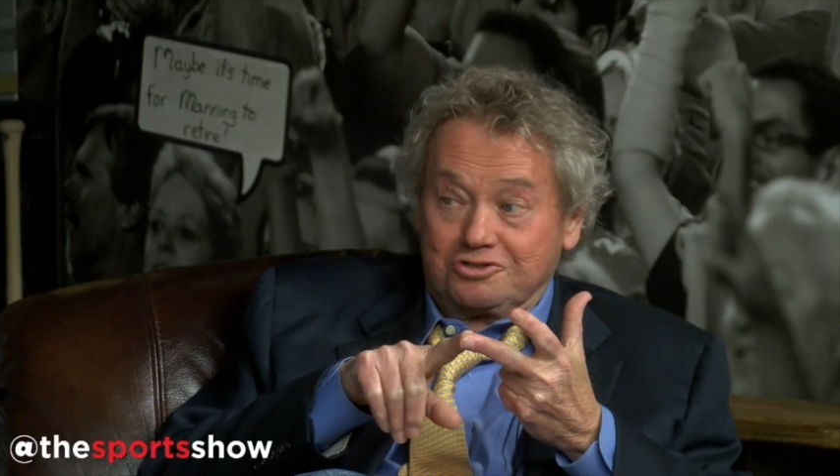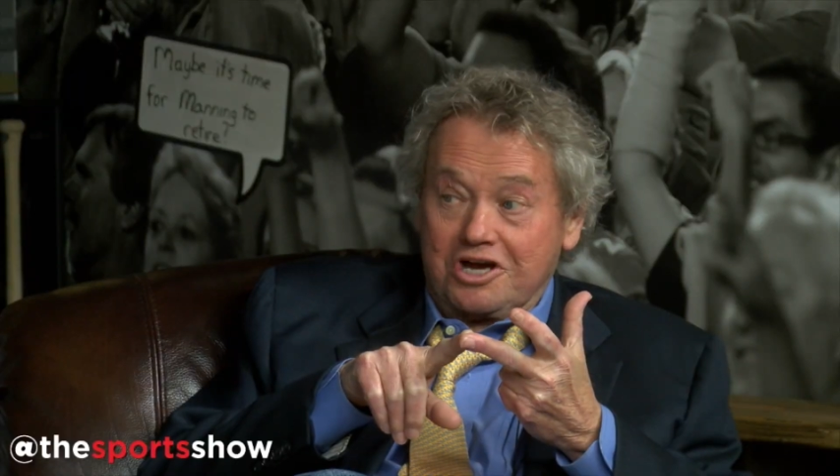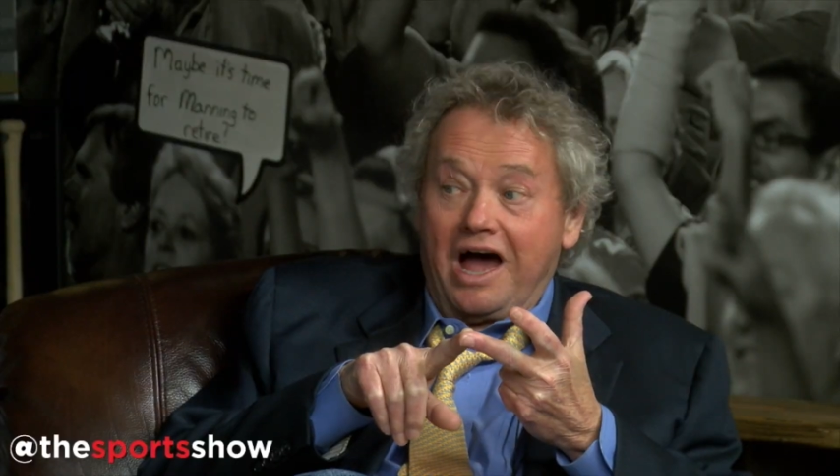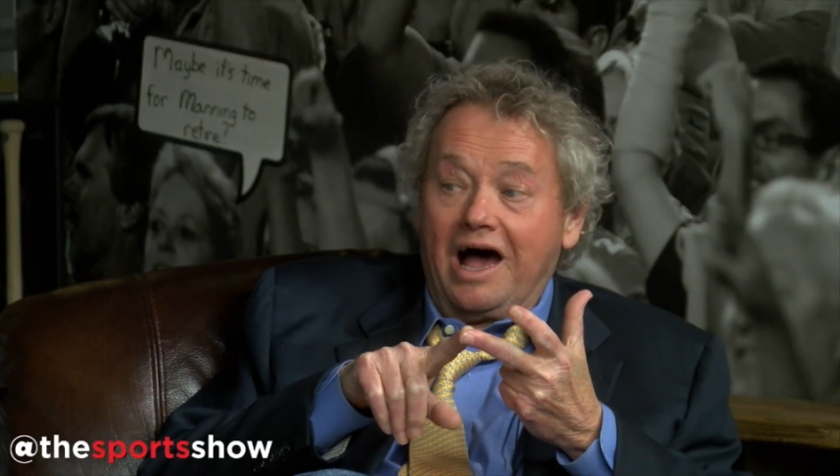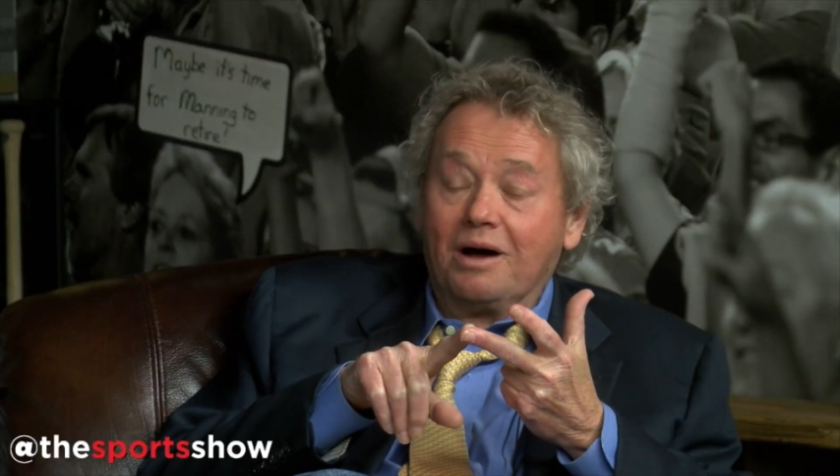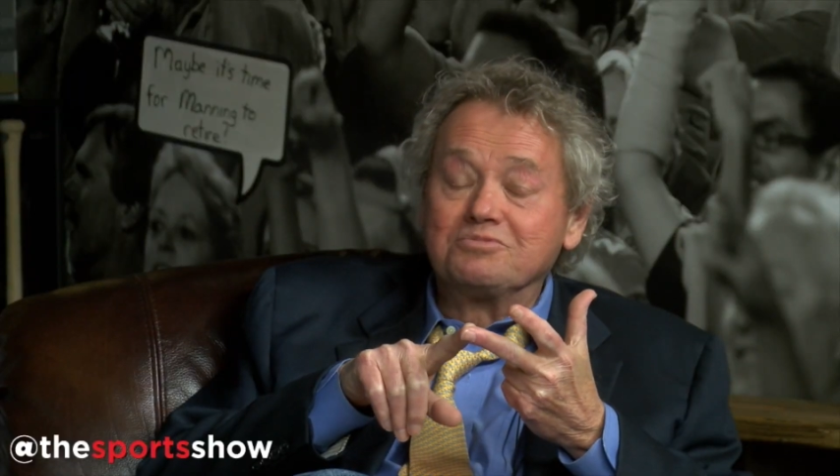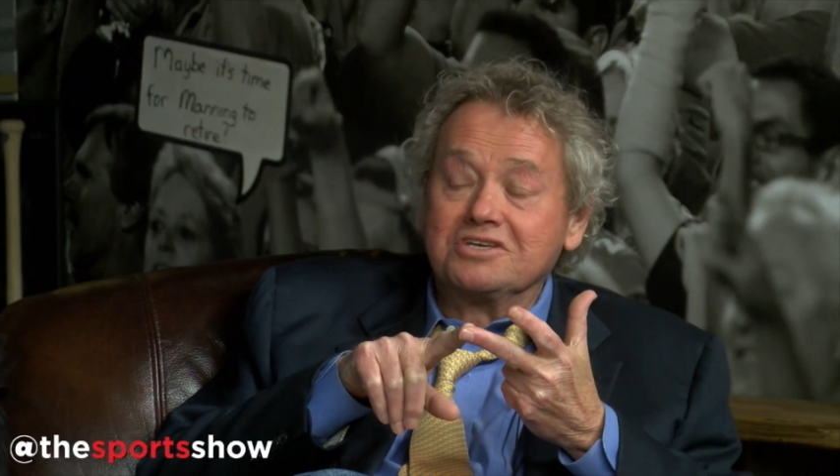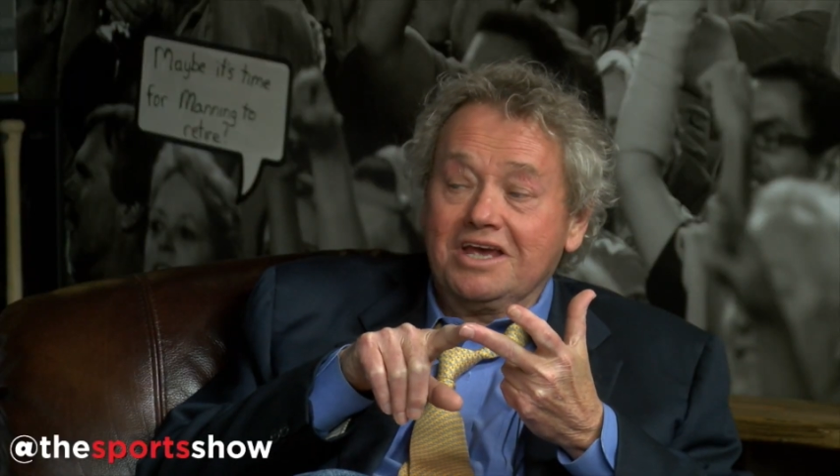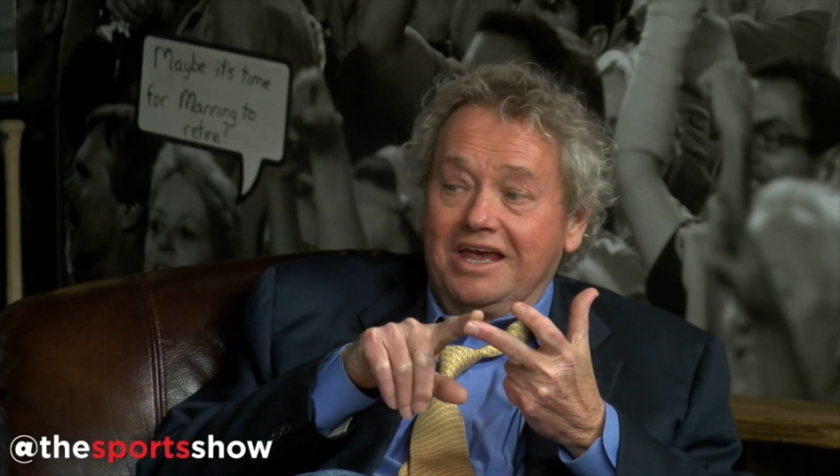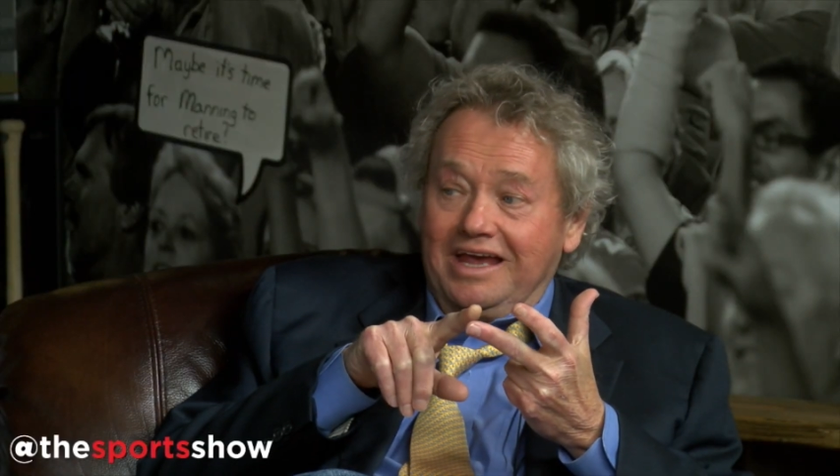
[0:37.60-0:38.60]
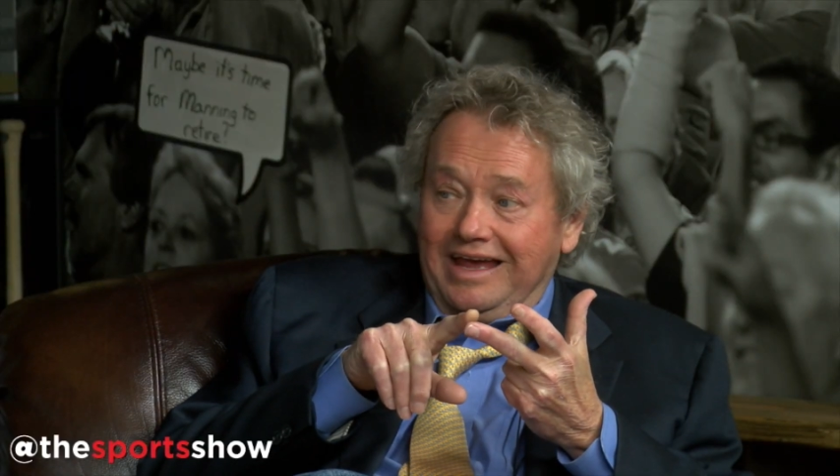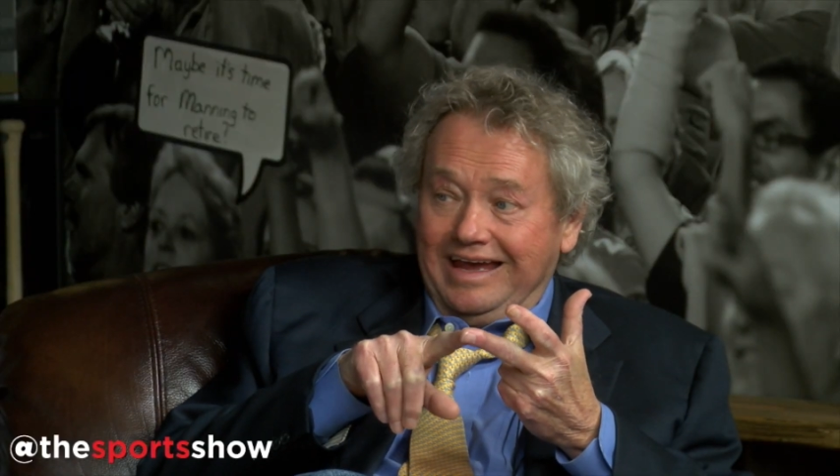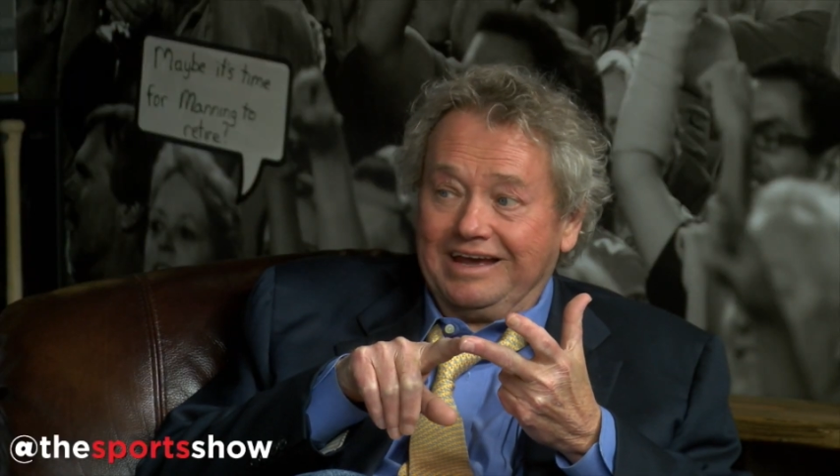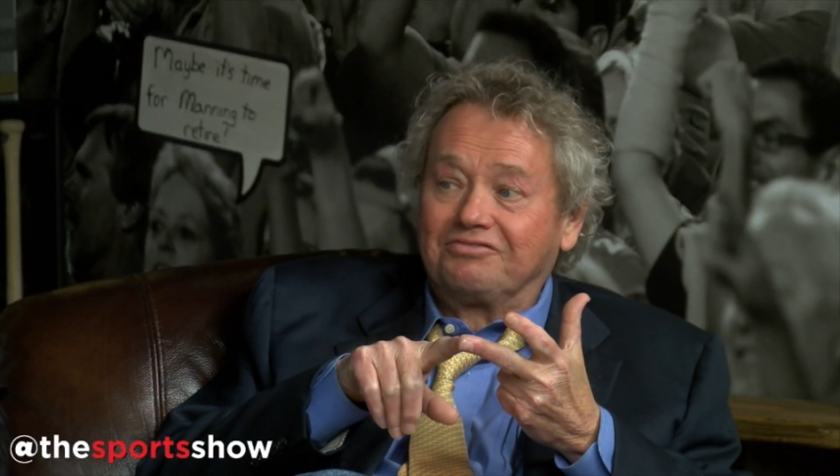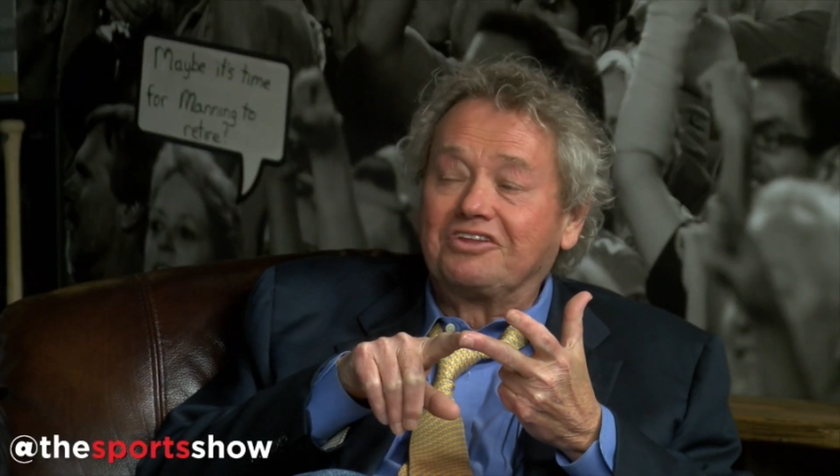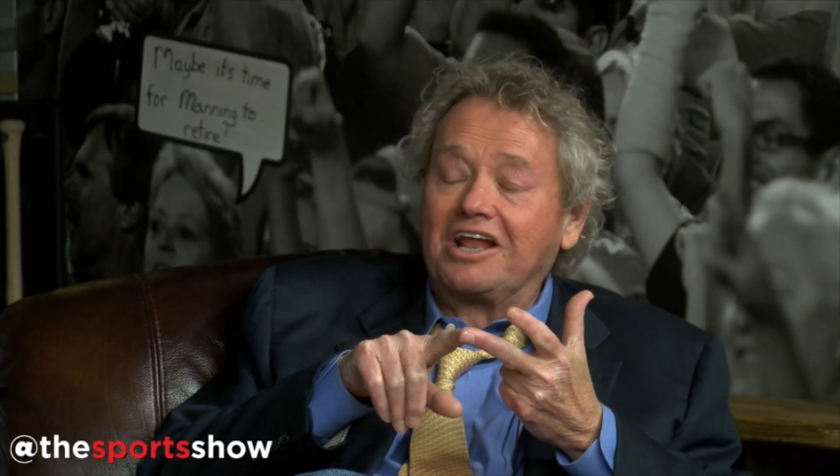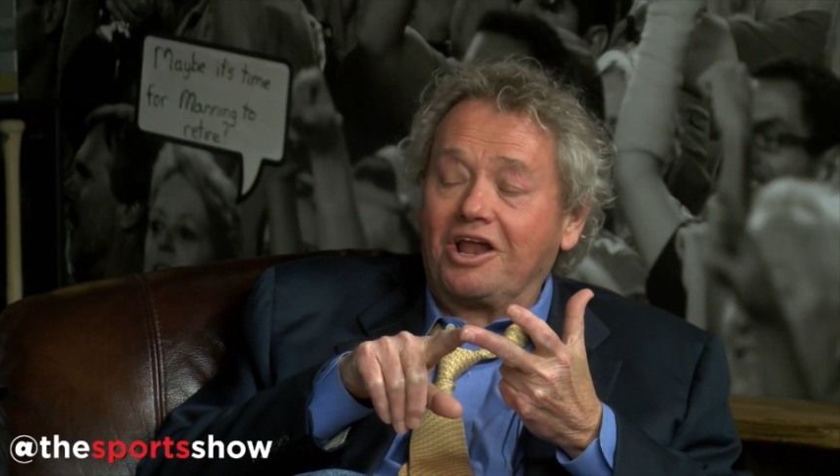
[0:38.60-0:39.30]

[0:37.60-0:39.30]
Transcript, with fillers: jobs if they